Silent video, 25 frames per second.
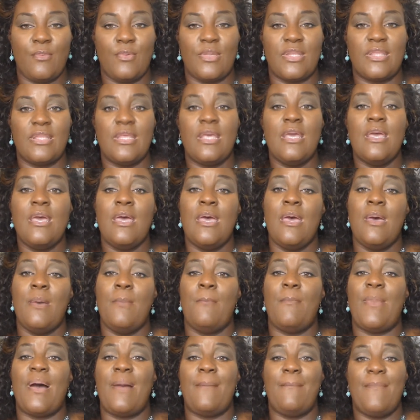with
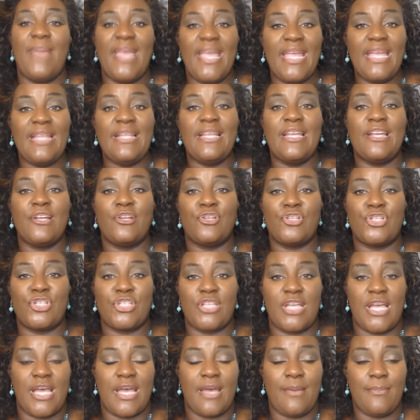my main hair
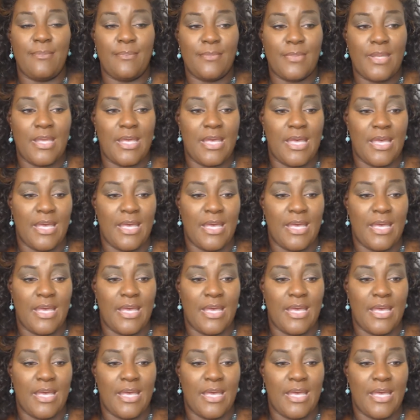shop,